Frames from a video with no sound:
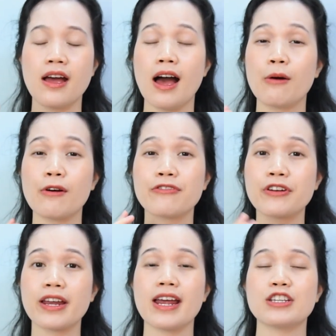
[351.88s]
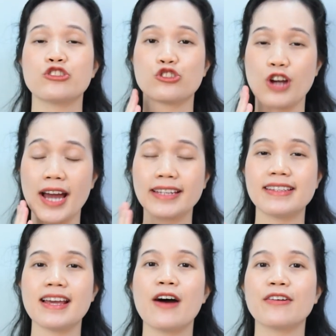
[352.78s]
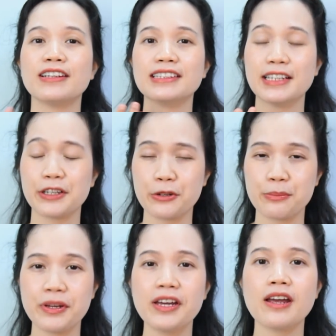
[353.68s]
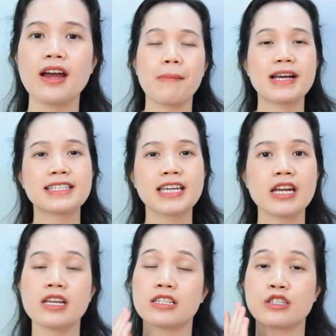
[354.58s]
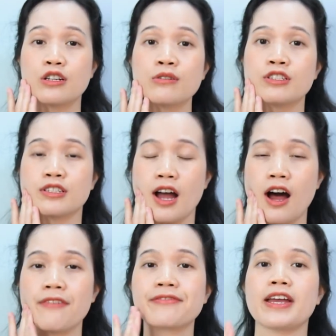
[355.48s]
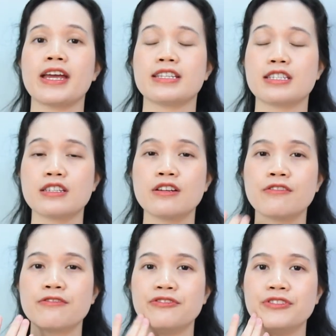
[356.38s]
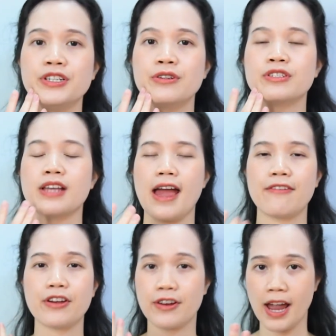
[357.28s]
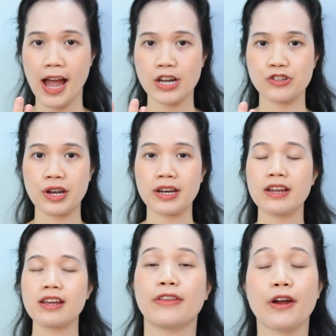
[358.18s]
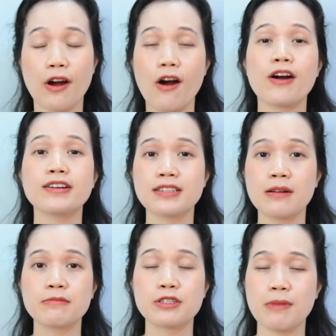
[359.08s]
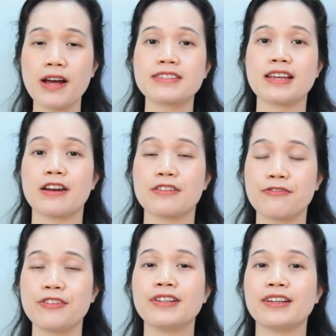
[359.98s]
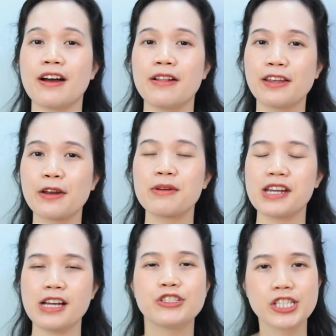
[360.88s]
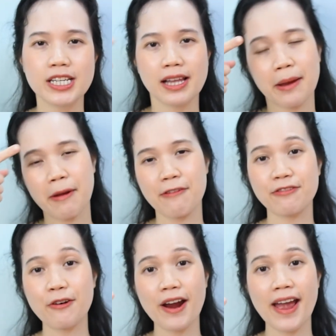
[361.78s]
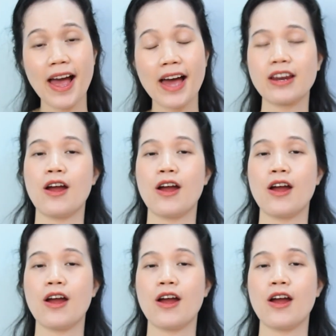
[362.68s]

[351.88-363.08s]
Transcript: However, it has dried down a little bit. My skin is still soft and still feels very hydrated. There are some spots that are feeling a little bit itchy, like my forehead